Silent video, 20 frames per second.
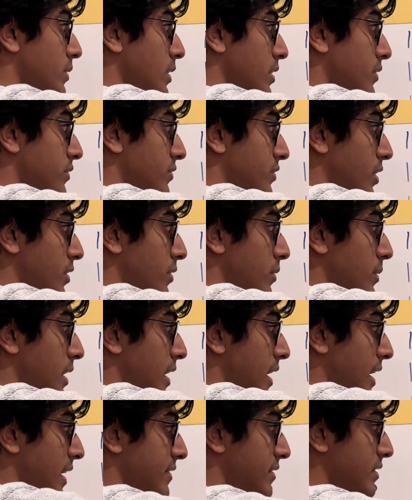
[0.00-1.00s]
So
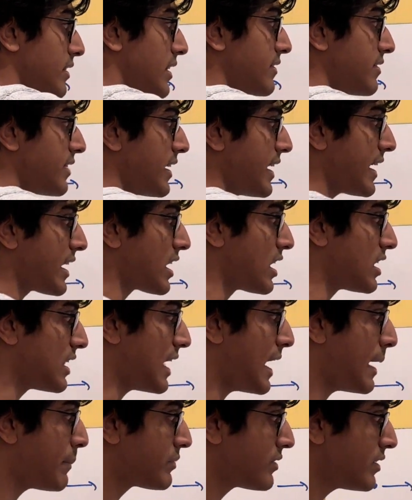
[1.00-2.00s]
let's say it
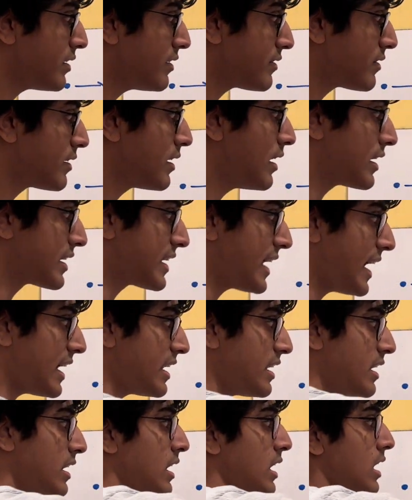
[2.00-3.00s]
collapses
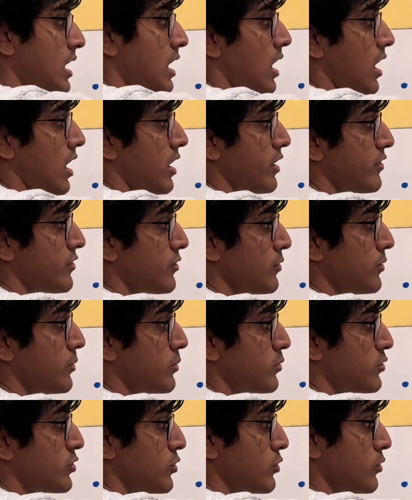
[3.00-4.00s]
again
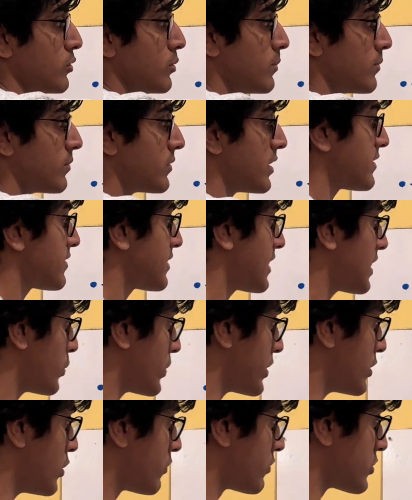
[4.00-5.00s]
onto 2. Let's say
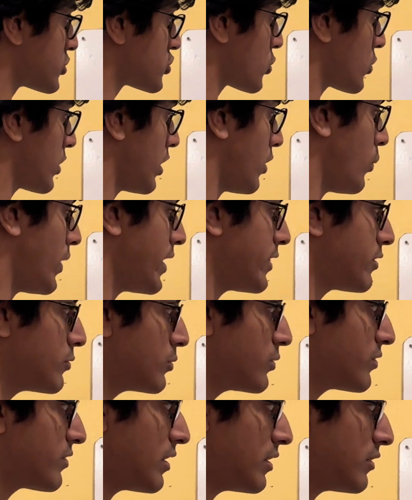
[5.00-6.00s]
we know for sure it went
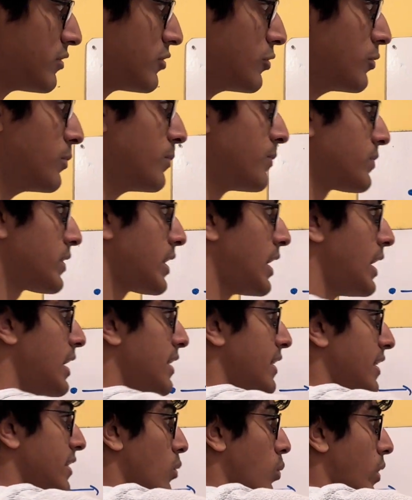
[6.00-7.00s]
through slit 2.
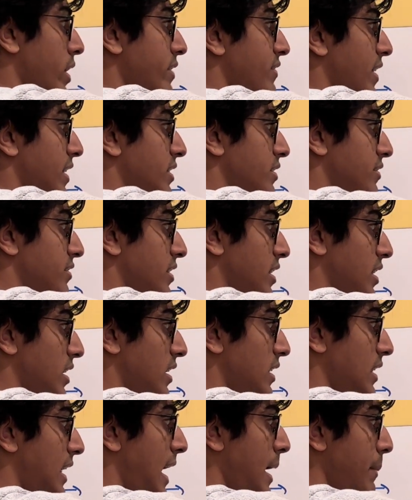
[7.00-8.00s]
And the wave vector is going to
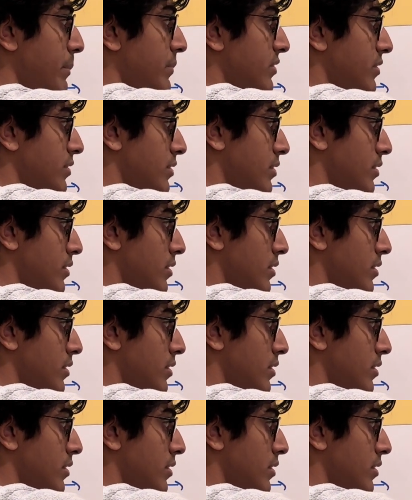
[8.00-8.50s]
collapse